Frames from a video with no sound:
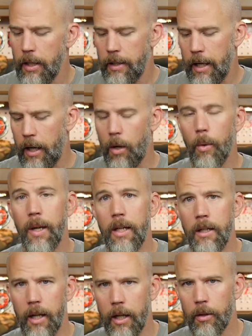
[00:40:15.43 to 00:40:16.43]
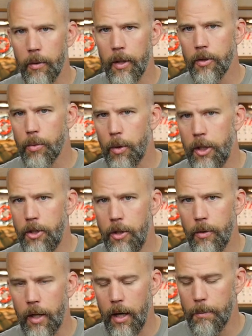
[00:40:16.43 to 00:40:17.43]
Now, in N R L
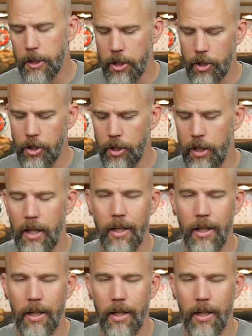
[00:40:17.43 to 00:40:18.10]
twenty-two competition,